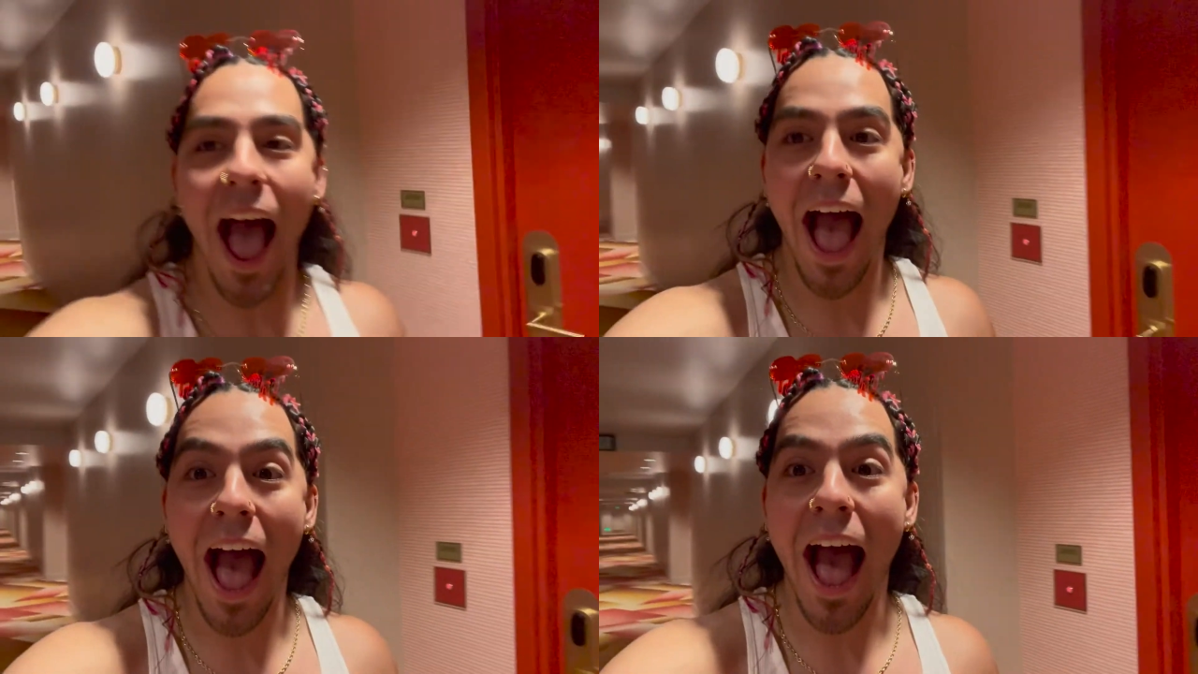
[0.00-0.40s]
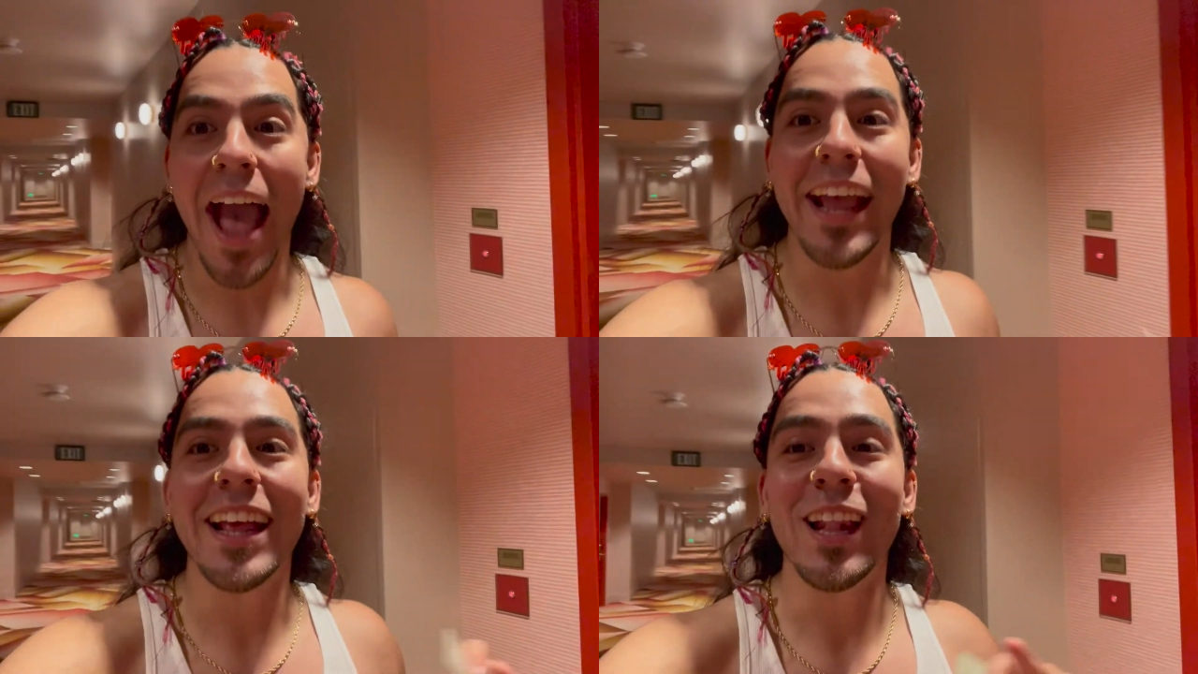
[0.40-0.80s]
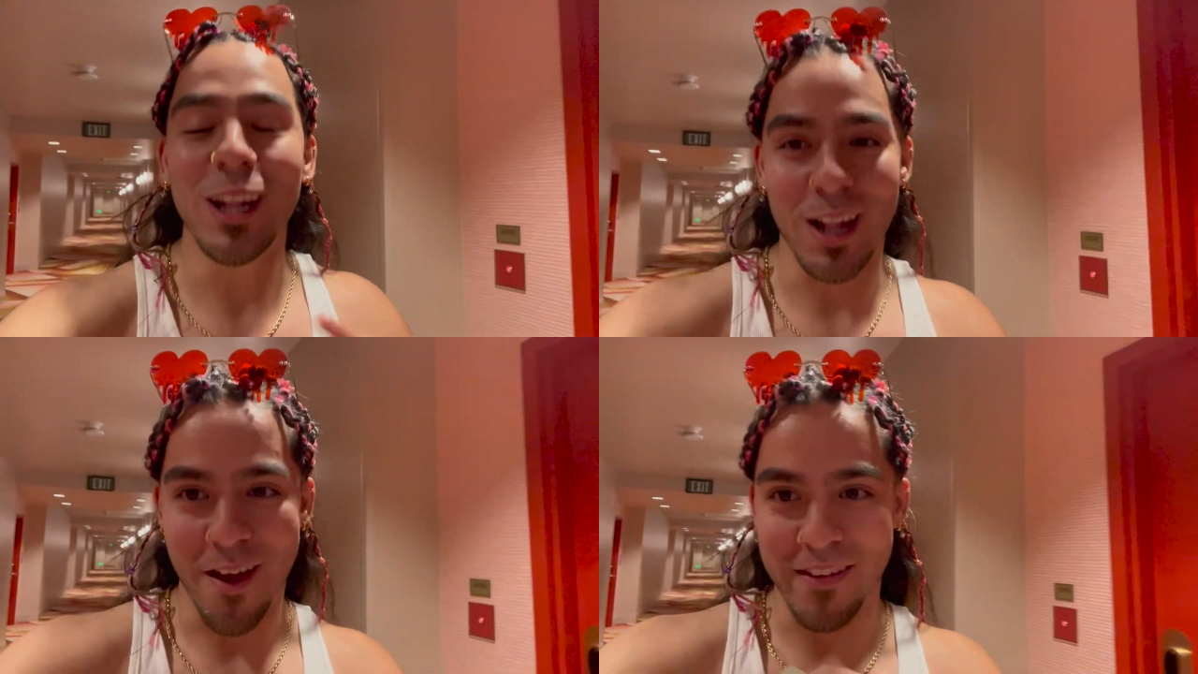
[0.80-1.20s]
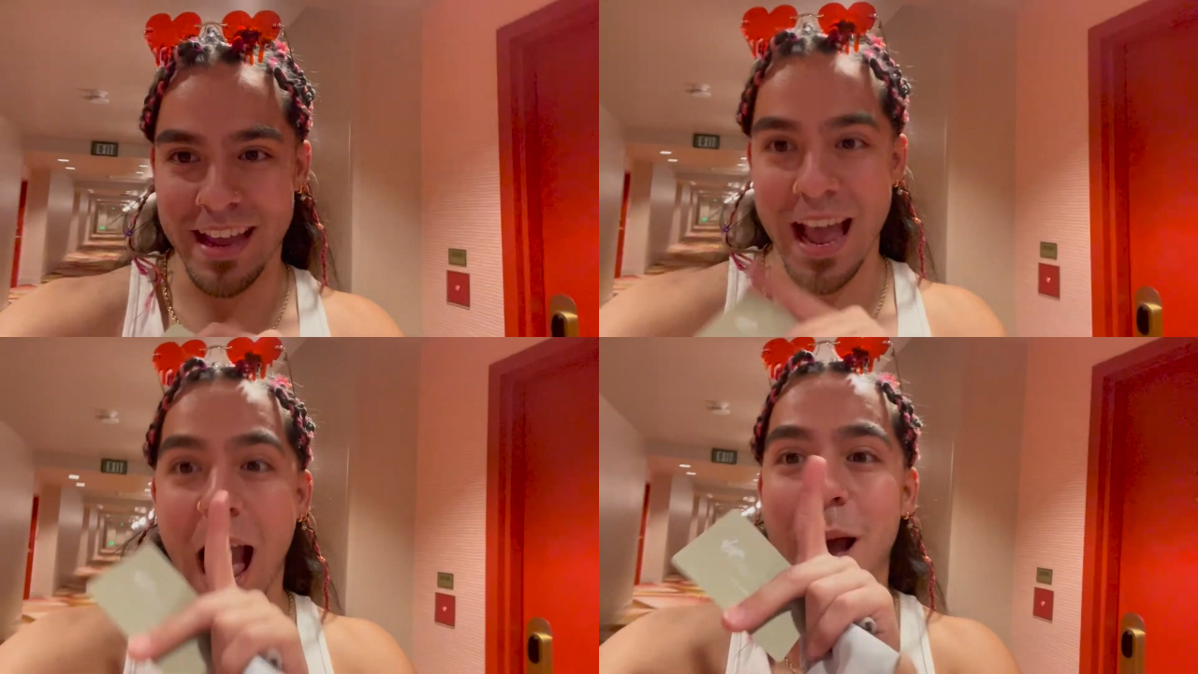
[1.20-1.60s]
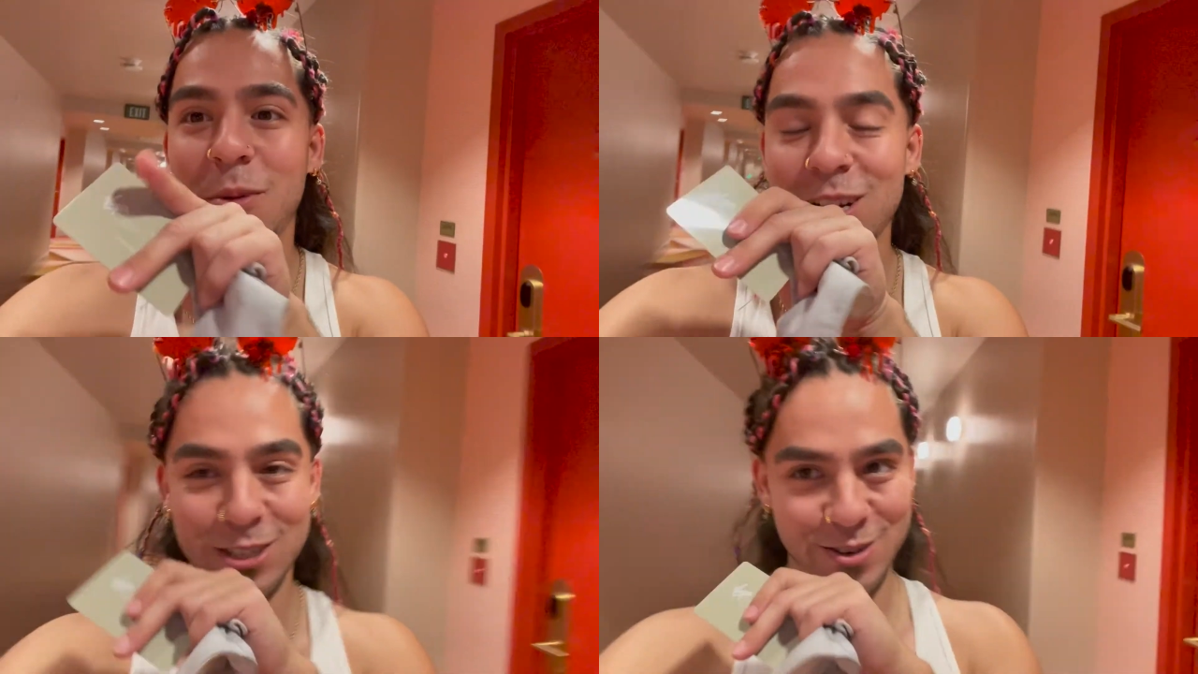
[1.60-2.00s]
I love it. I'm
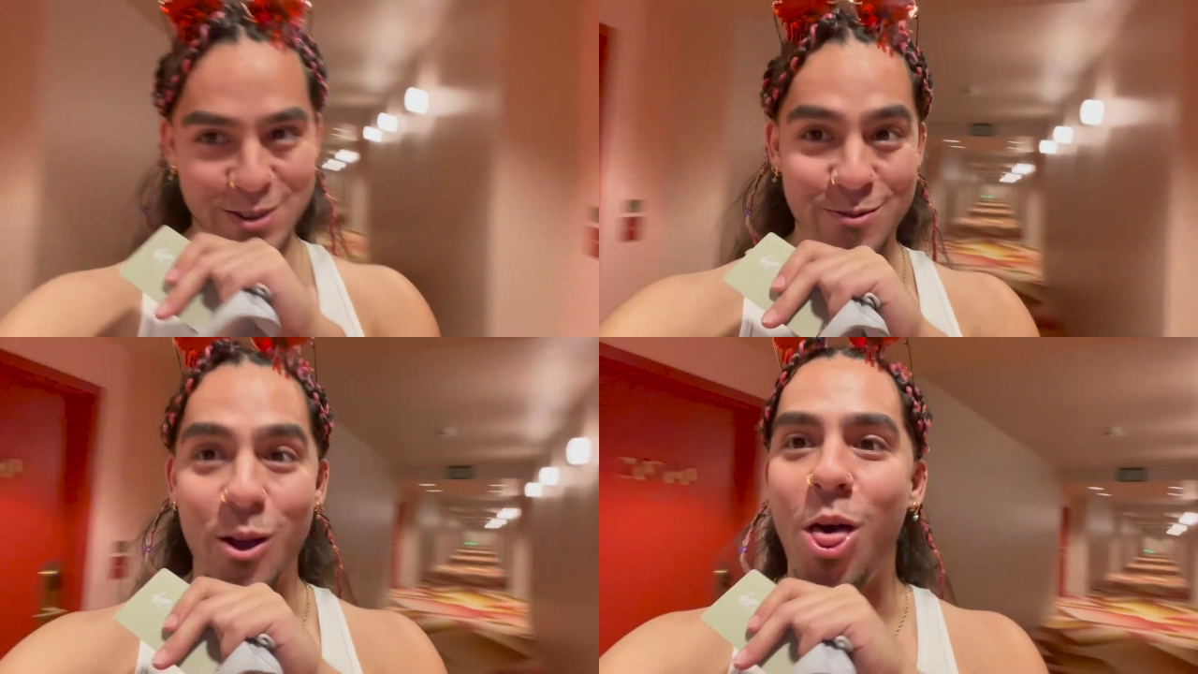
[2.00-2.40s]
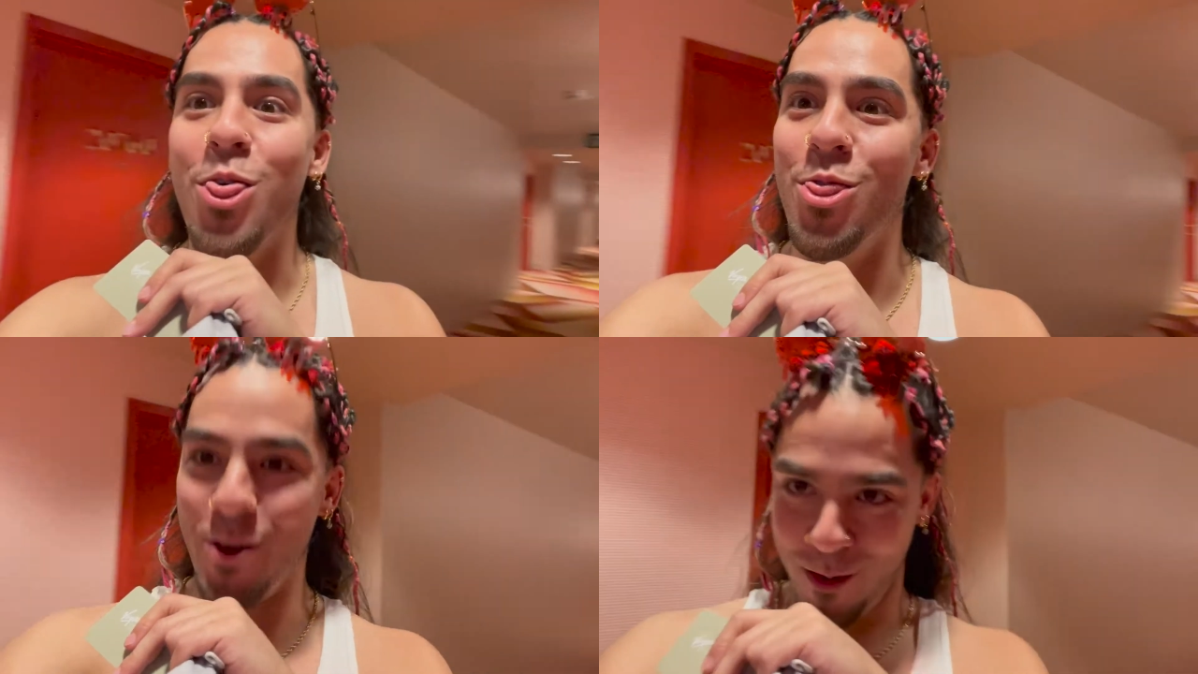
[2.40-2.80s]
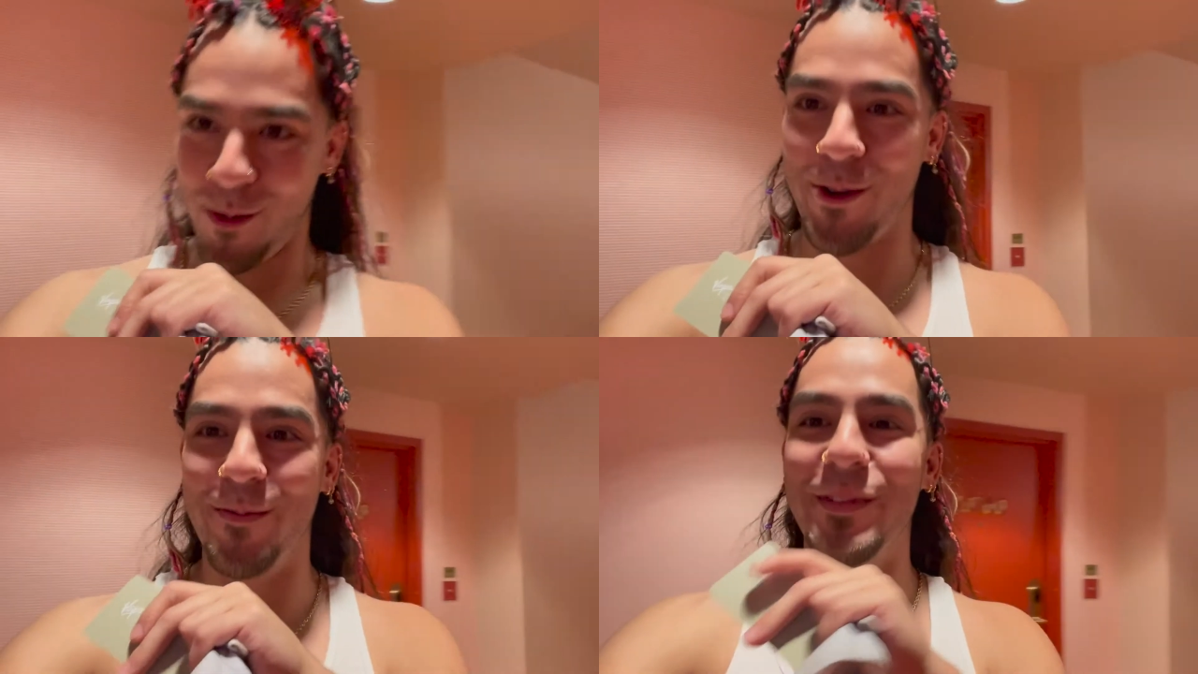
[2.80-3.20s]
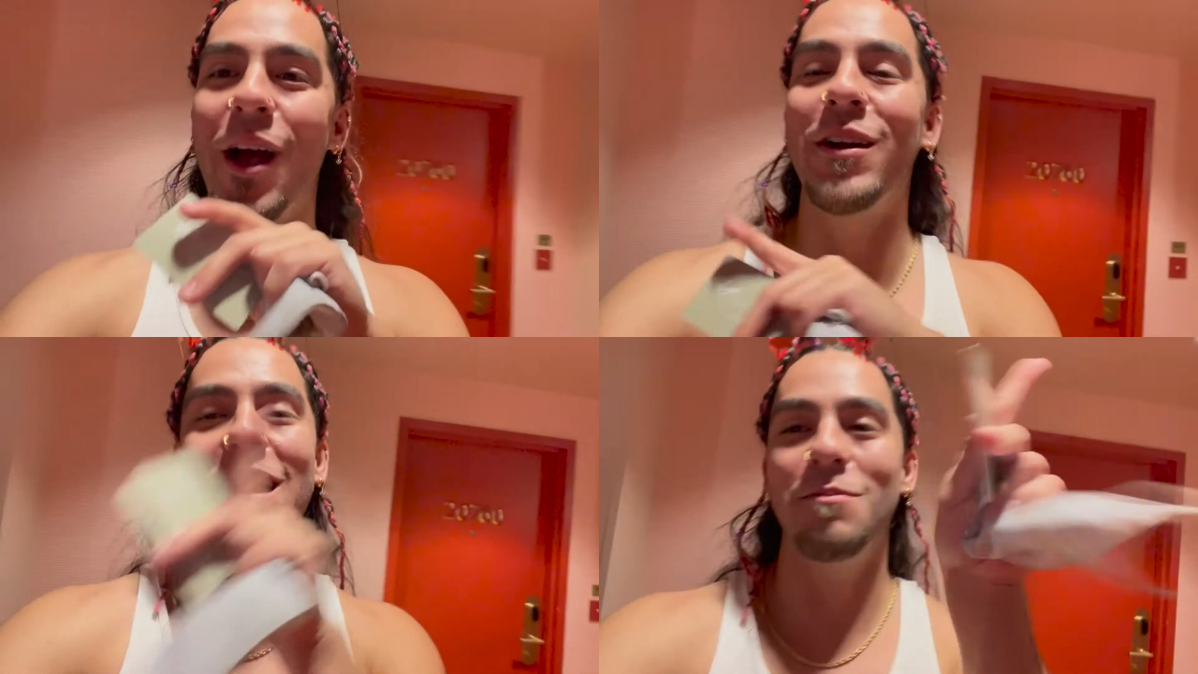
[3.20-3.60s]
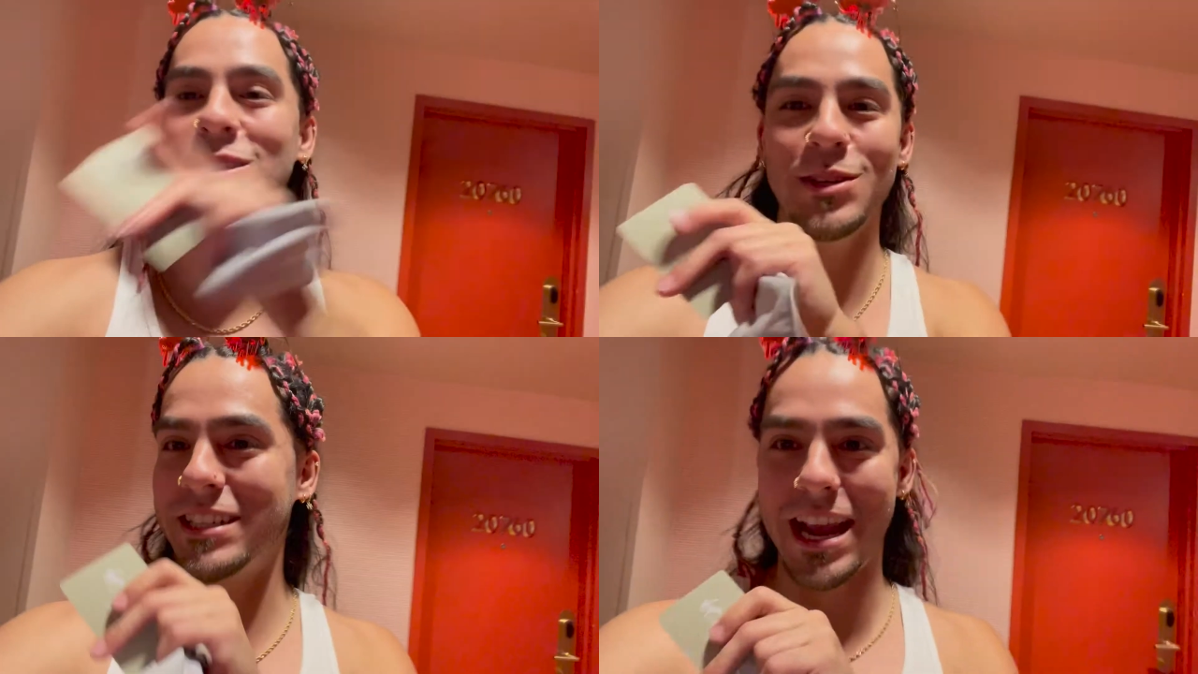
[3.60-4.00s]
gonna show you the room. Okay, let me
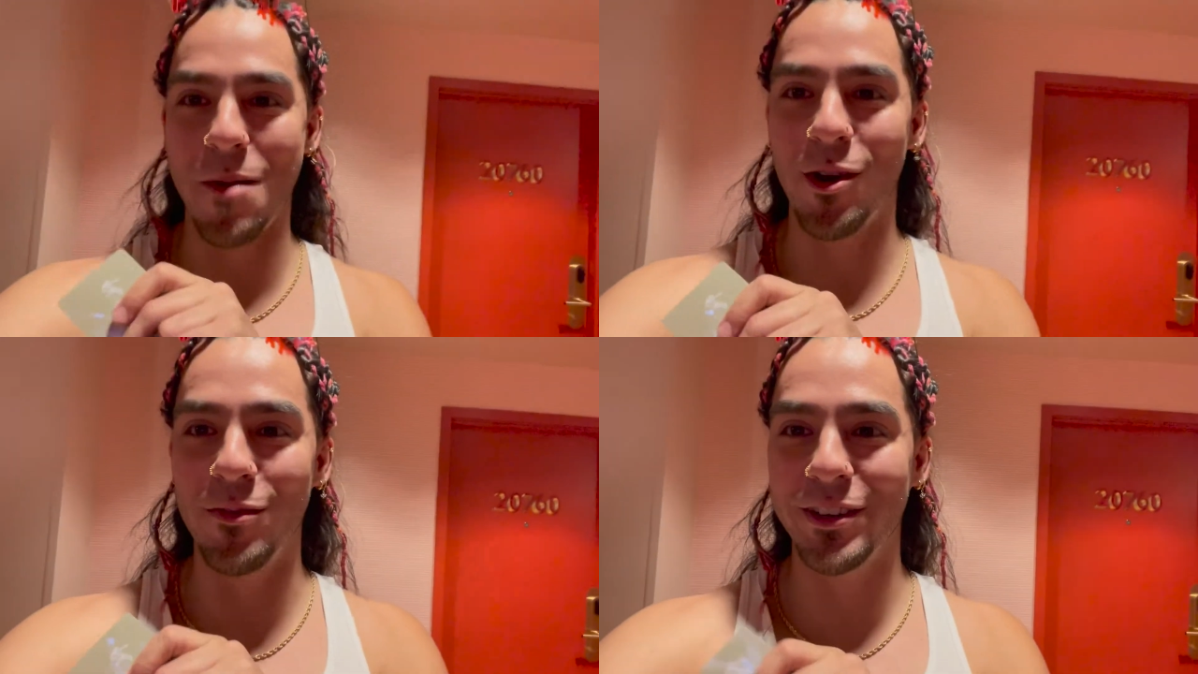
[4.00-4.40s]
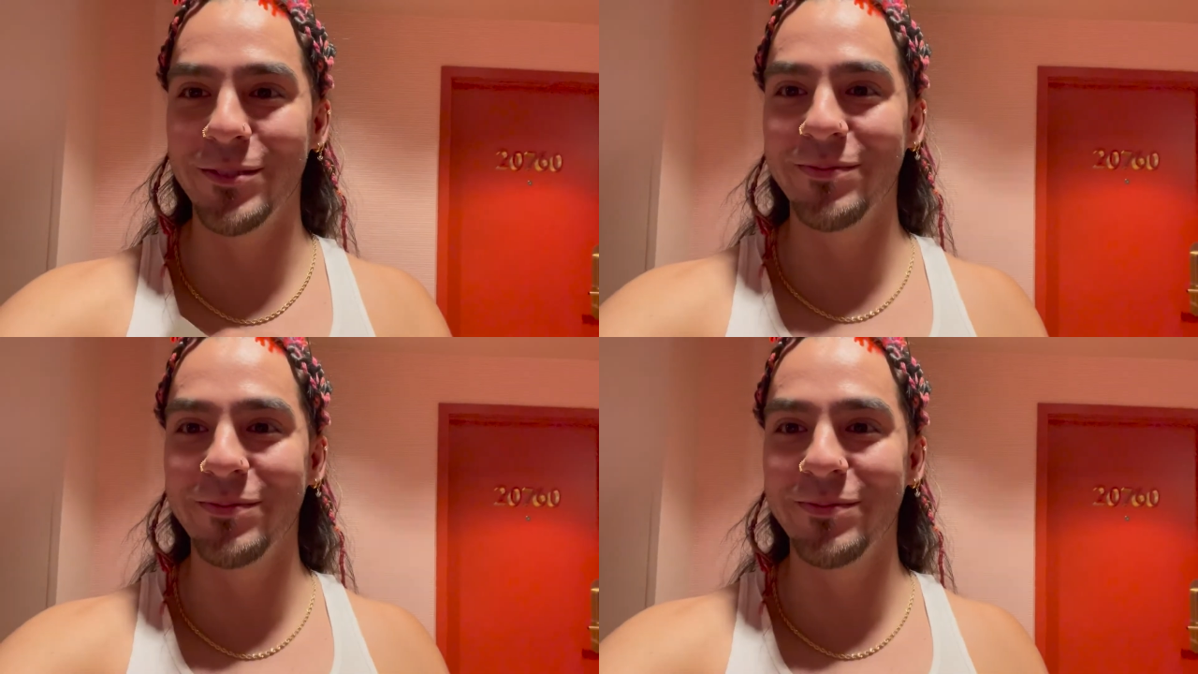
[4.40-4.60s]
switch the camera over.